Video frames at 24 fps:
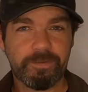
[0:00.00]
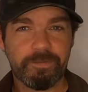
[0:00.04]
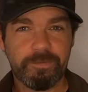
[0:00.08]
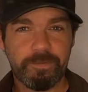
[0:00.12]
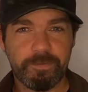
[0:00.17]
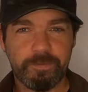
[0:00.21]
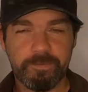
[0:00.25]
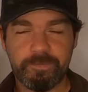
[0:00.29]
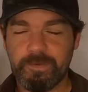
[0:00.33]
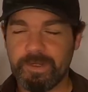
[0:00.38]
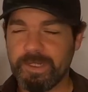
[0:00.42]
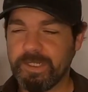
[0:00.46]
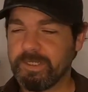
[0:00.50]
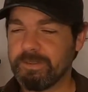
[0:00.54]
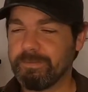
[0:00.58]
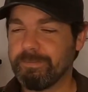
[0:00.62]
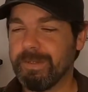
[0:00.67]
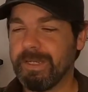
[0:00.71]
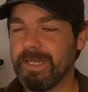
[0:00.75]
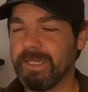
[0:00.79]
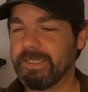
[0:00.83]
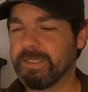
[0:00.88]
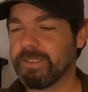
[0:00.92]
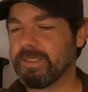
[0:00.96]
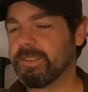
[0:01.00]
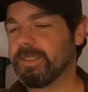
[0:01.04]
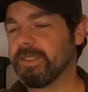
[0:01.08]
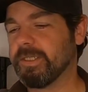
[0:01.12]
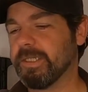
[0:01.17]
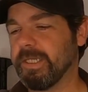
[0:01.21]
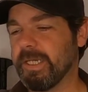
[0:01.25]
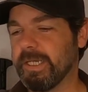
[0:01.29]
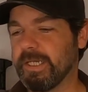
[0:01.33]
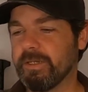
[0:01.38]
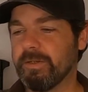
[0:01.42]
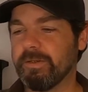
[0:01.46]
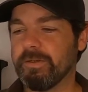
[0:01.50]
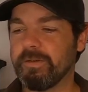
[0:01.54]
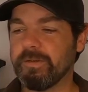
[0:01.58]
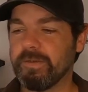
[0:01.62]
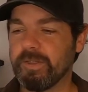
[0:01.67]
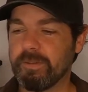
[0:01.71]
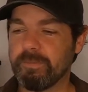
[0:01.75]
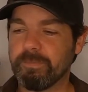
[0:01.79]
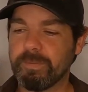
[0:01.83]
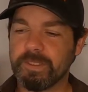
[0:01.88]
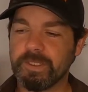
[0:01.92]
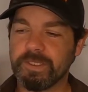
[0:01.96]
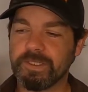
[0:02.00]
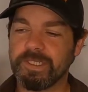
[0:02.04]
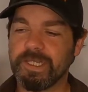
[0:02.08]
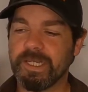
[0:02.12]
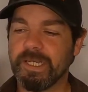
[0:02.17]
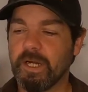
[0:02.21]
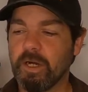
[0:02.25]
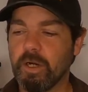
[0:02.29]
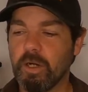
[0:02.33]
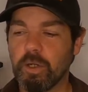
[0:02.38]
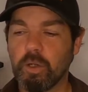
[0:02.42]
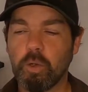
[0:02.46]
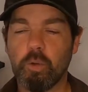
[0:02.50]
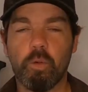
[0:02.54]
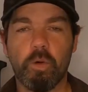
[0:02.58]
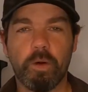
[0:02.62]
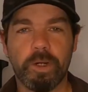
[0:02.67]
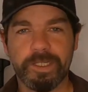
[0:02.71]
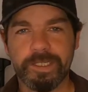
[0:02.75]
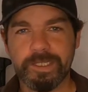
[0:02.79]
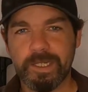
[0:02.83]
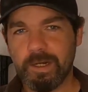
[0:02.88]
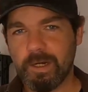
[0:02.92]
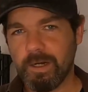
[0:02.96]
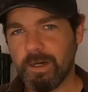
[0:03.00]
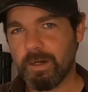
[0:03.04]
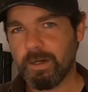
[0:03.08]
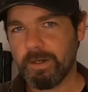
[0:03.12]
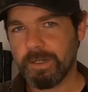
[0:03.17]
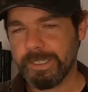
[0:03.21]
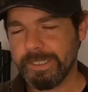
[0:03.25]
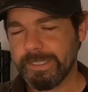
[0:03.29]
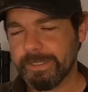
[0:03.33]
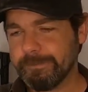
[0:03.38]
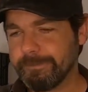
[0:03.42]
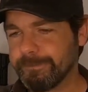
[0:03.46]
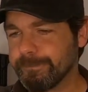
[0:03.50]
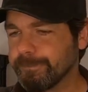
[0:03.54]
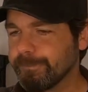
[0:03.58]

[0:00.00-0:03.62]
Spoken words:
full face masks and that kind of thing, because they are quite high.